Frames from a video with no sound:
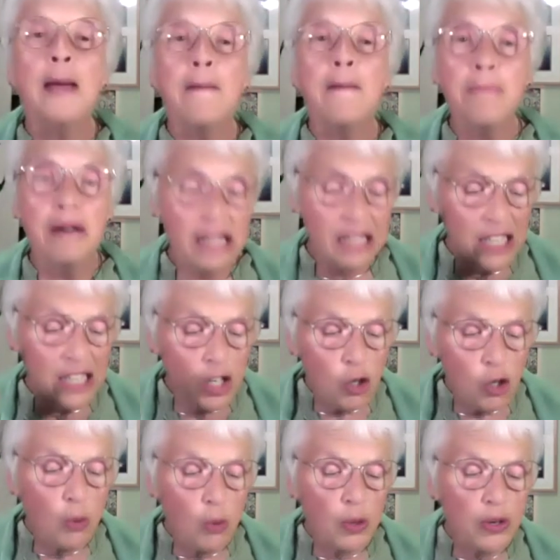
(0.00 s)
But
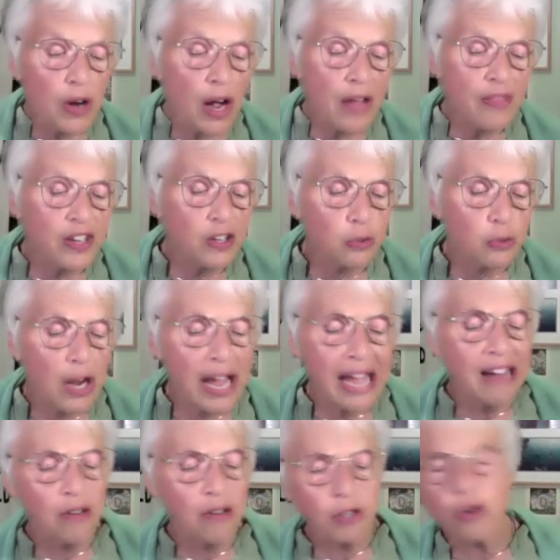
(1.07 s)
you were on the
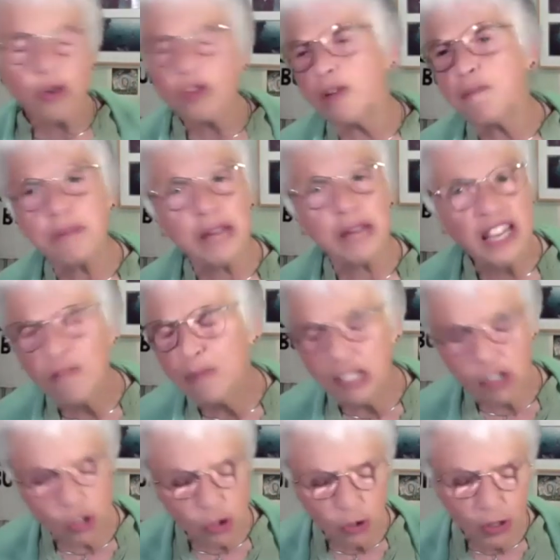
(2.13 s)
ground, oh, the pavements
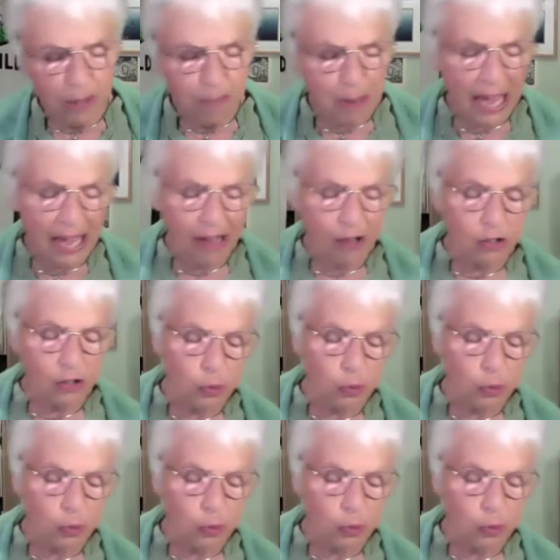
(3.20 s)
you did pound.